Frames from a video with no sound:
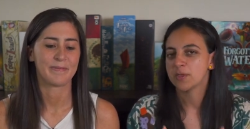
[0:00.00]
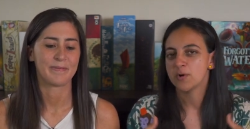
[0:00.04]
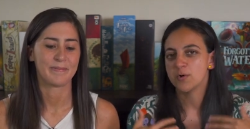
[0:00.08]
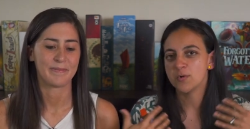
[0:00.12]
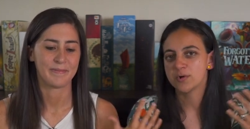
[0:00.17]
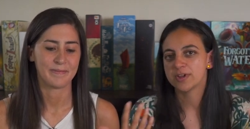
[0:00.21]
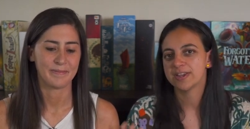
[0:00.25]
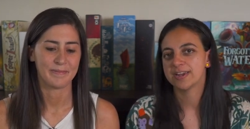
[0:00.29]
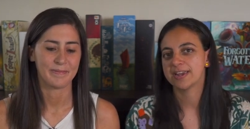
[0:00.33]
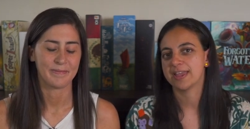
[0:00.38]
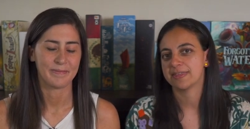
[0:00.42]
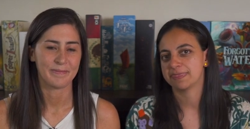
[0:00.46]

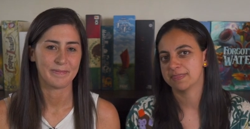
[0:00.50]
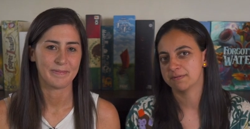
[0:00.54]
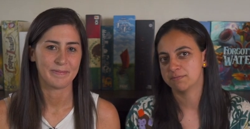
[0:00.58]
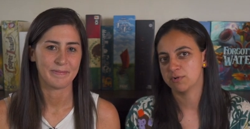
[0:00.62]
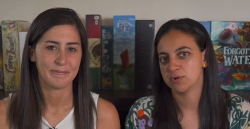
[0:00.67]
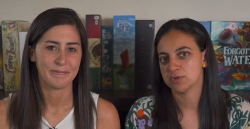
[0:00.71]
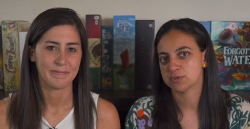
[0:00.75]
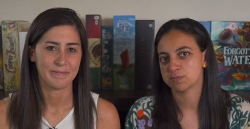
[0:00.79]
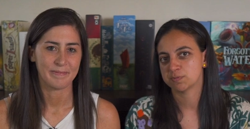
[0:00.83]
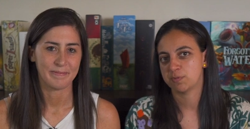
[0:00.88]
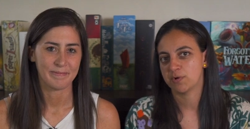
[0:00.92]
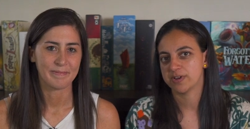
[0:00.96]
Speaker 1: Who can get the
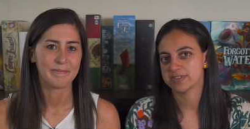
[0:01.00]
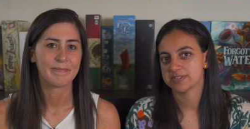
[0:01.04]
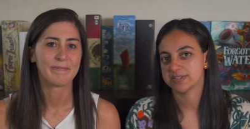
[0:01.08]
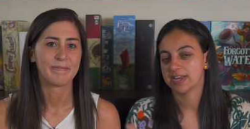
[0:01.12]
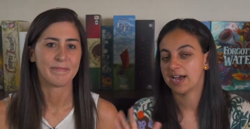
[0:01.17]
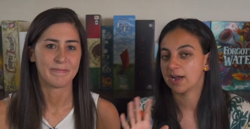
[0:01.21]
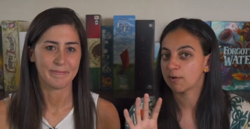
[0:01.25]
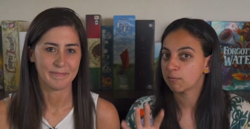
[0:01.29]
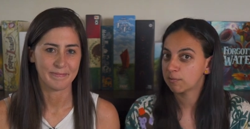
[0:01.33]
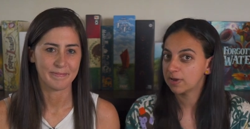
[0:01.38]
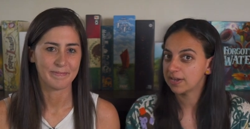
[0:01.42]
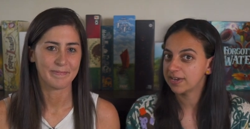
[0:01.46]
most points?
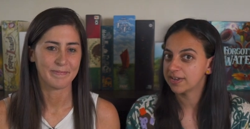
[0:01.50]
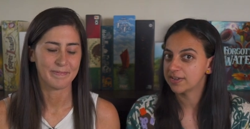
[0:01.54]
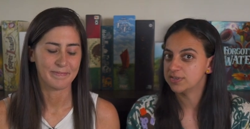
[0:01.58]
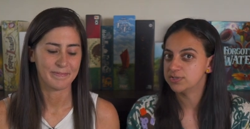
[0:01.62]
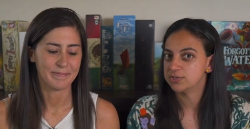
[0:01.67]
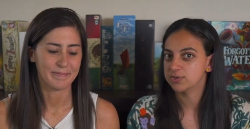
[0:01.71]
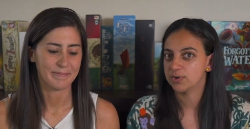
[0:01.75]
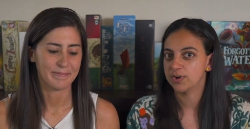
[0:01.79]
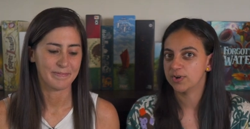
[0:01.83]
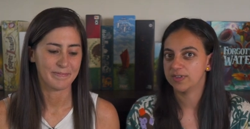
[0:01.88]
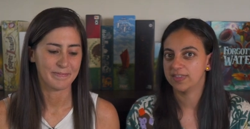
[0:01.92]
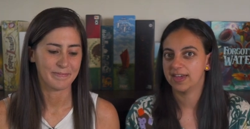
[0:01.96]
I really
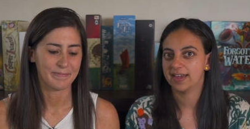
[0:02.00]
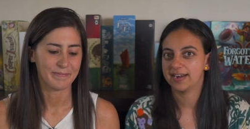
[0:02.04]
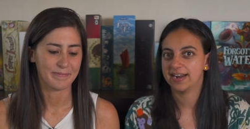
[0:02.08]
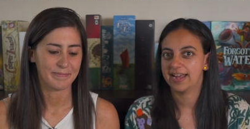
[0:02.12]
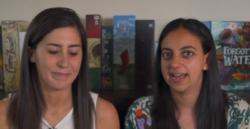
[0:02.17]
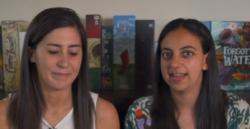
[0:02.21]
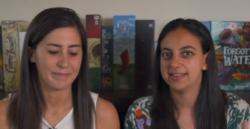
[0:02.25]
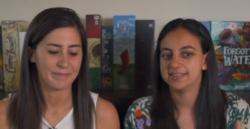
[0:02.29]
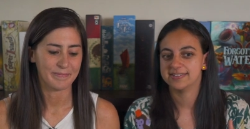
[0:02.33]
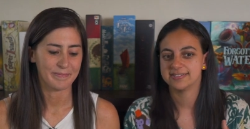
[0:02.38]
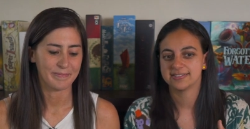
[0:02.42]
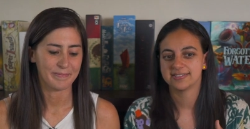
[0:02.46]
enjoy that
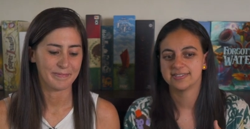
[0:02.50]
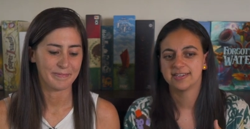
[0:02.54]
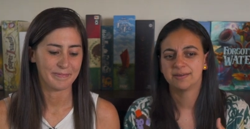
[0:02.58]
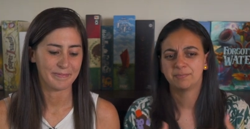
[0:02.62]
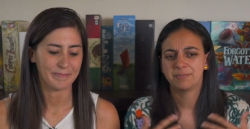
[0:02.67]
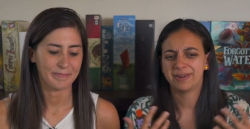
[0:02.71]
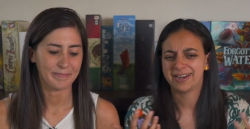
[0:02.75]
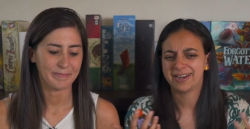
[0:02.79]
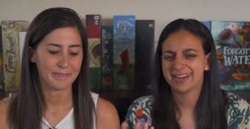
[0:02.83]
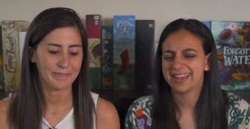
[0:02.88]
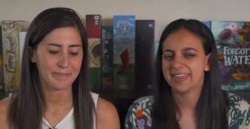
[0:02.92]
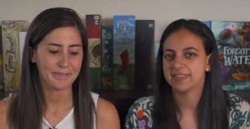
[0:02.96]
as,
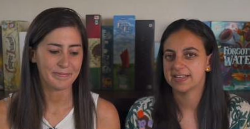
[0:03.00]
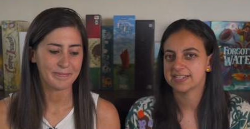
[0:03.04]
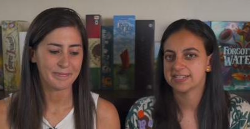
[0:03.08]
but again,